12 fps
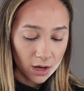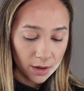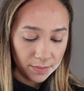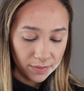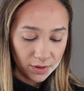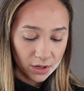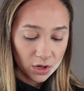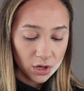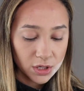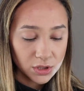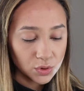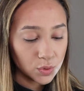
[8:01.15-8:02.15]
up the
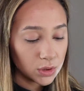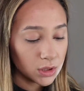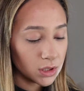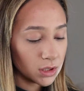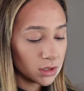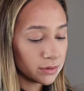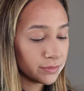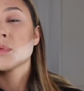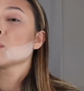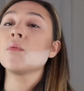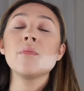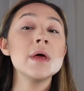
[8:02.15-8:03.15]
contour
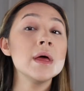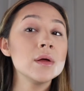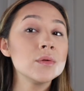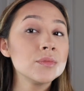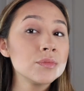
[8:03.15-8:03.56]
a bit.